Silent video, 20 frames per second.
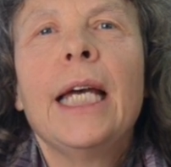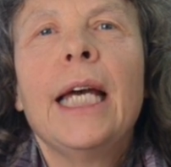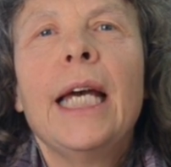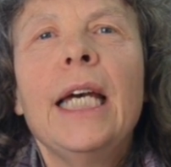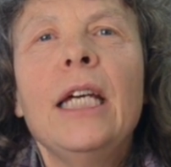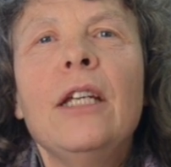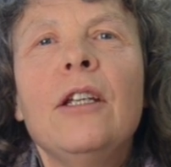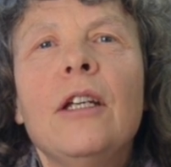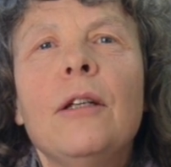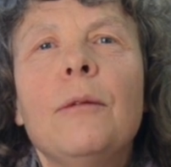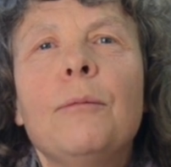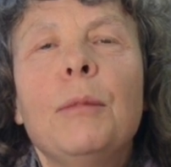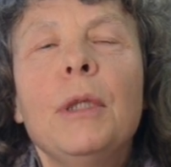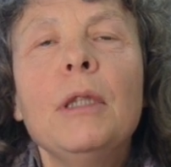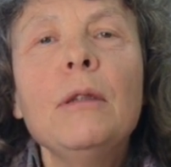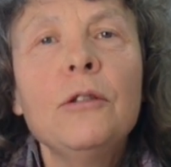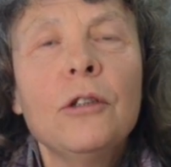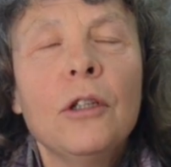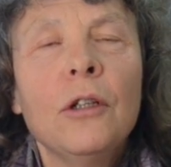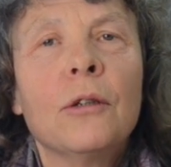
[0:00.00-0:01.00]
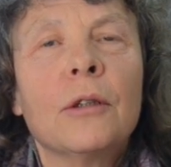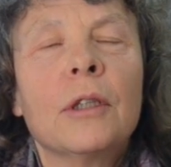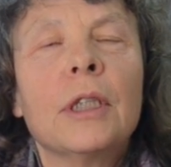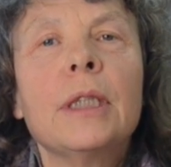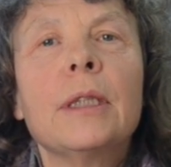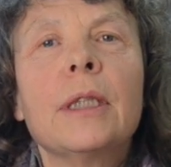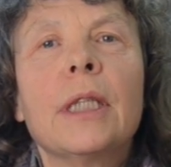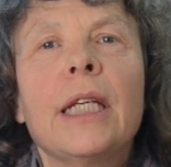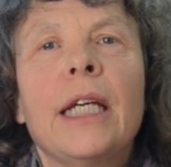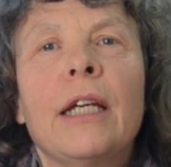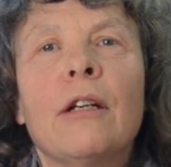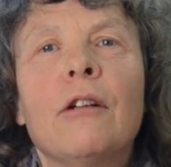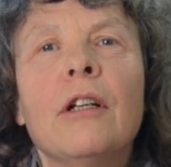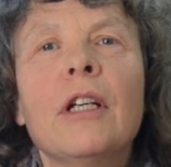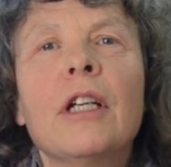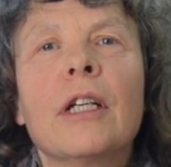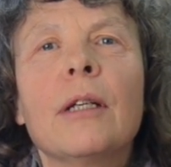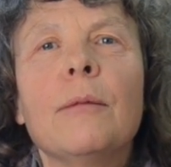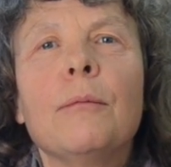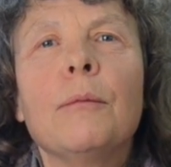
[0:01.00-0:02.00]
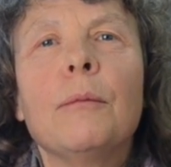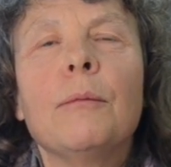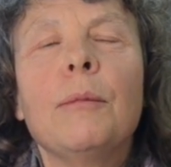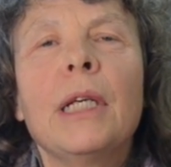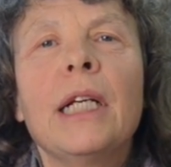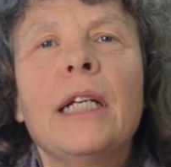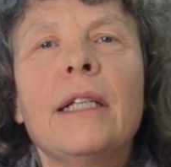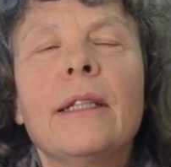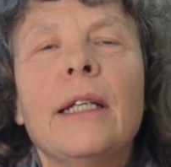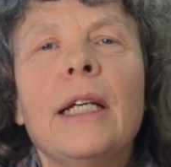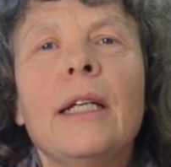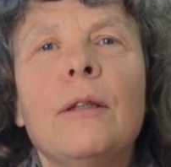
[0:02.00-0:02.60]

and it built on ERIC. But